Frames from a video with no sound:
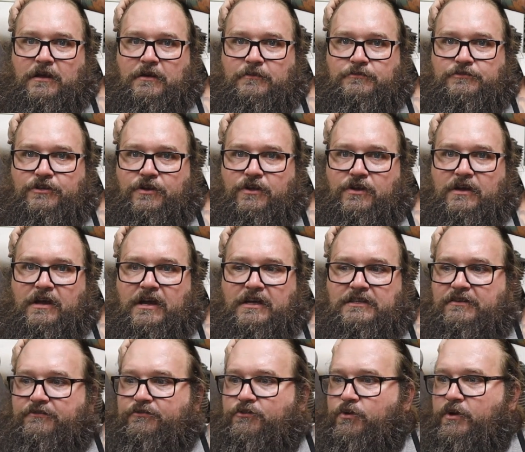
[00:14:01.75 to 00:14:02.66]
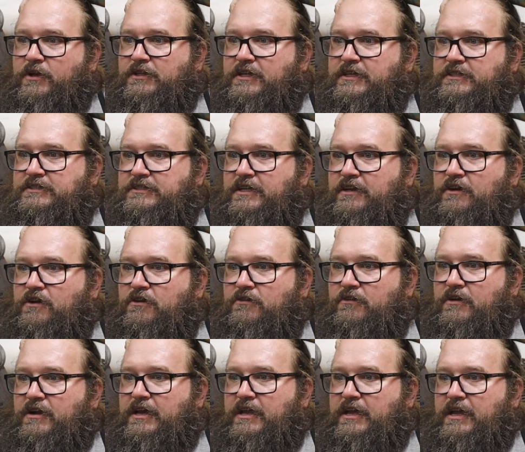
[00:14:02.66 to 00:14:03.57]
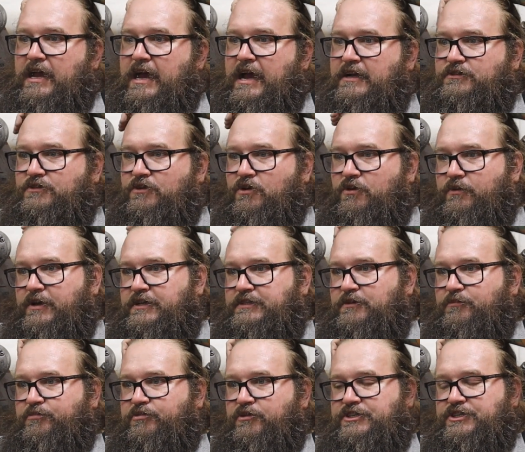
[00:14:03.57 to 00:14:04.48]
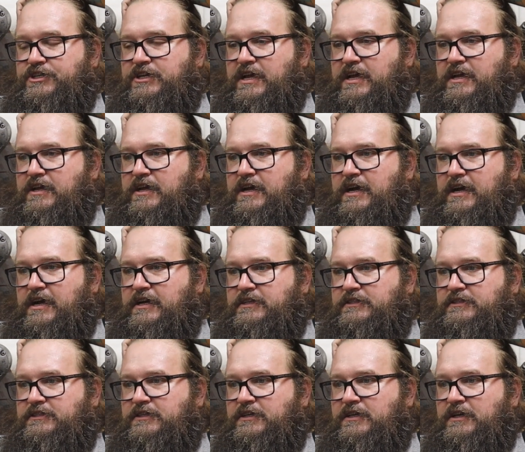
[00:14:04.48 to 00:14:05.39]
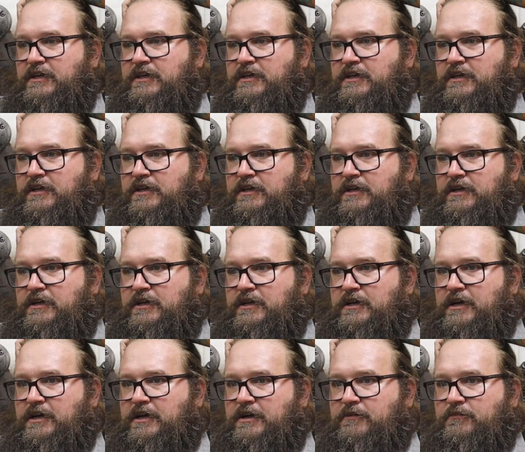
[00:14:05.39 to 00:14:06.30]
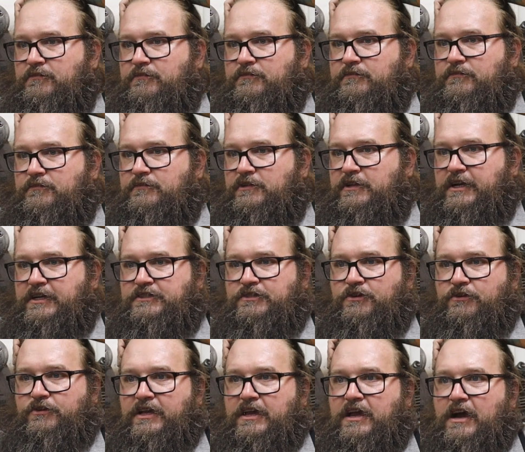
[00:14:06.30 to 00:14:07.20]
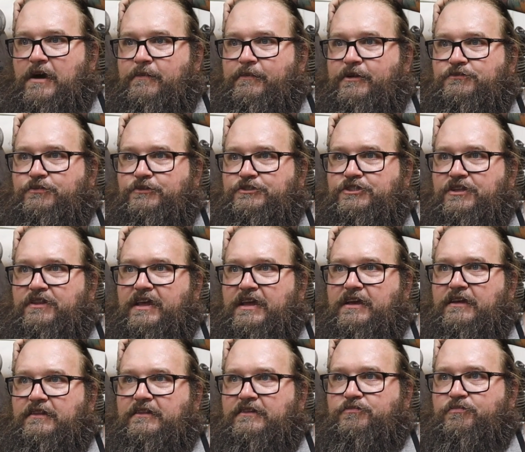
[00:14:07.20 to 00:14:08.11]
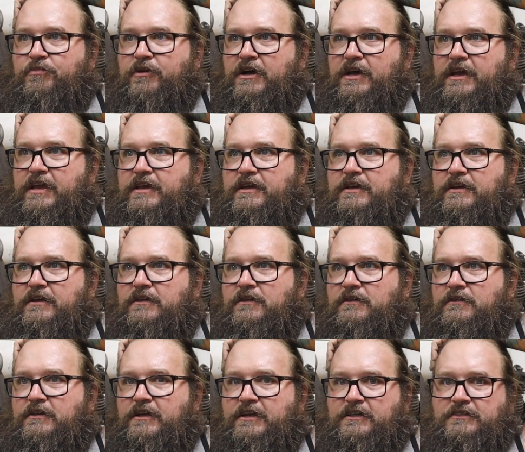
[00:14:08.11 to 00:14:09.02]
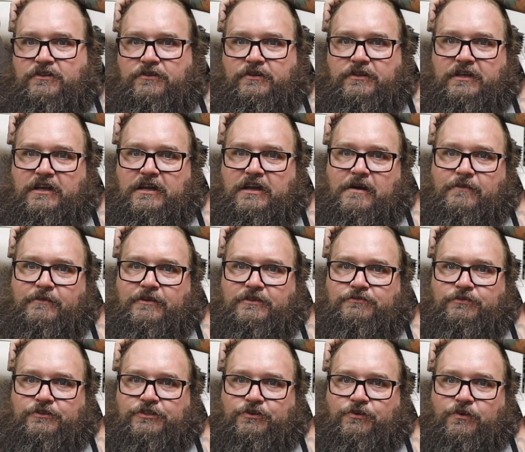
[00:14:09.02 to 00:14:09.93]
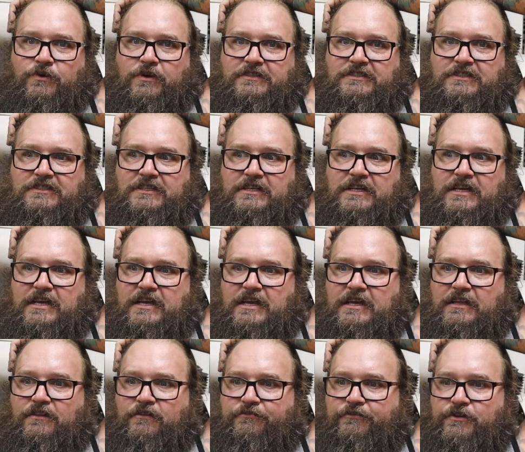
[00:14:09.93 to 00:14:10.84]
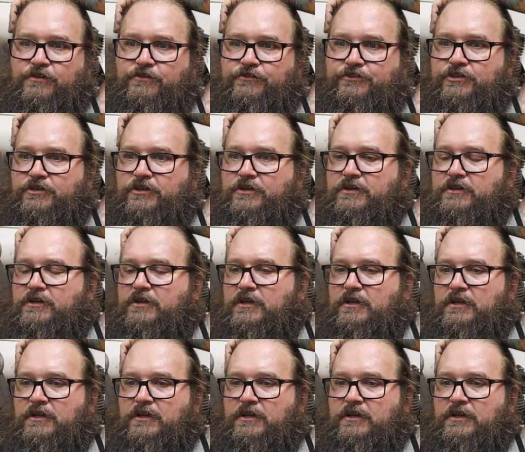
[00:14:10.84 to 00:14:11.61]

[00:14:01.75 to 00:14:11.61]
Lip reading: I'm sure you guys have quit listening already. As always, appreciate you guys. Let us know in the comments what you think of this bike. Let us know in the comments what you want to see in the future.